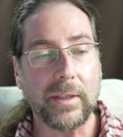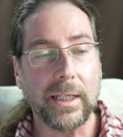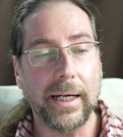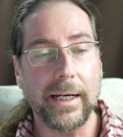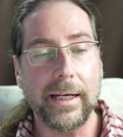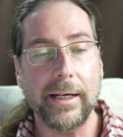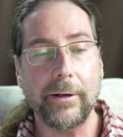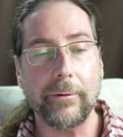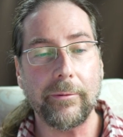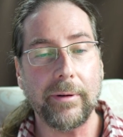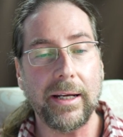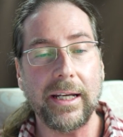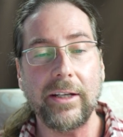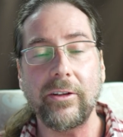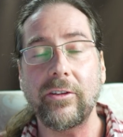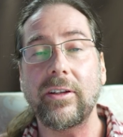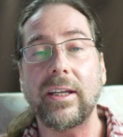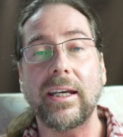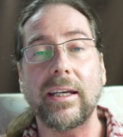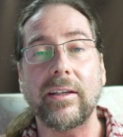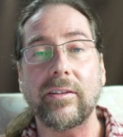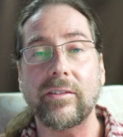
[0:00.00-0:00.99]

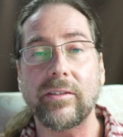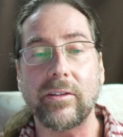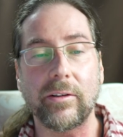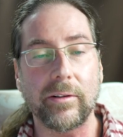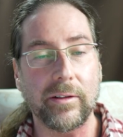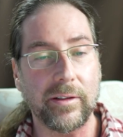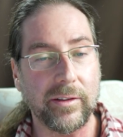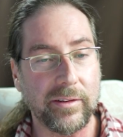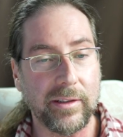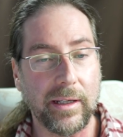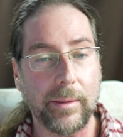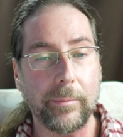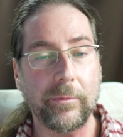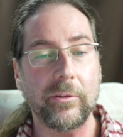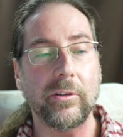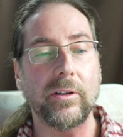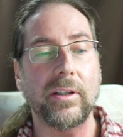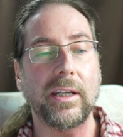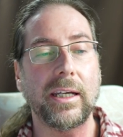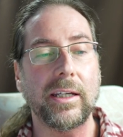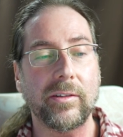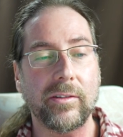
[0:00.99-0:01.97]
range tests on
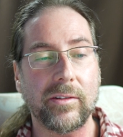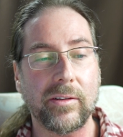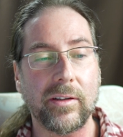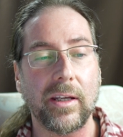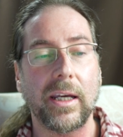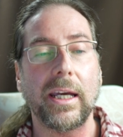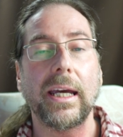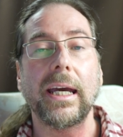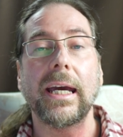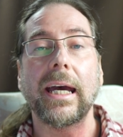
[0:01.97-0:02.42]
consumption tests,